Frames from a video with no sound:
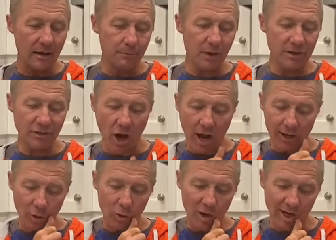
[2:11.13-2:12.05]
but not
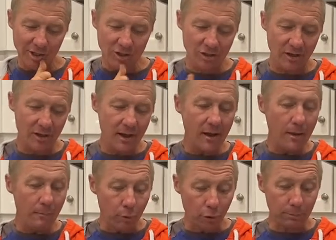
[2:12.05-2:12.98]
crushed,
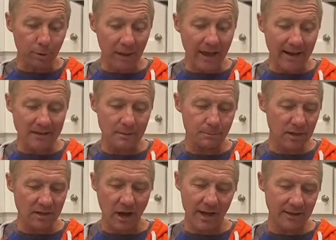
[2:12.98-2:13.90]
perplexed, but
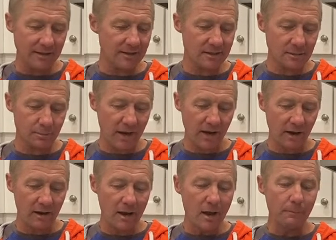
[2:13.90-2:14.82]
not in
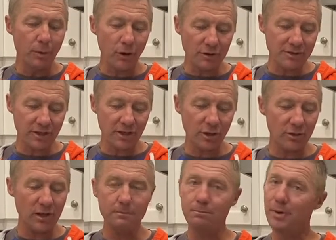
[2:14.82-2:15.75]
despair,
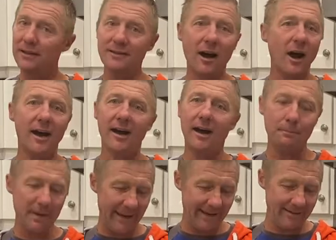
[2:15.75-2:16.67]
persecuted, but not
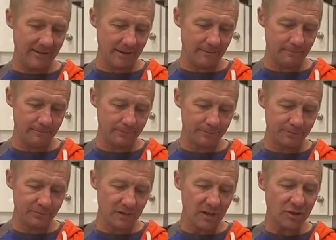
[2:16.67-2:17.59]
abandoned,
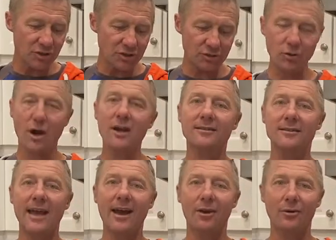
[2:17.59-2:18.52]
struck
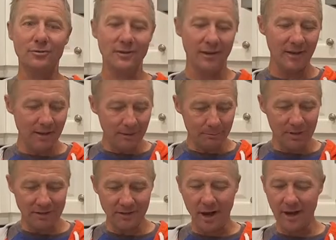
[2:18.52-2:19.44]
down,
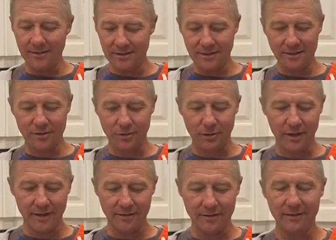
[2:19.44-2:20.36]
but not
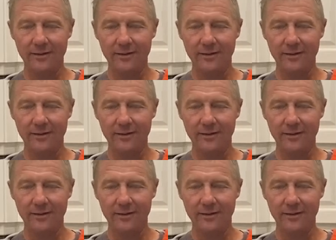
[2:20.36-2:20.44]
destroyed."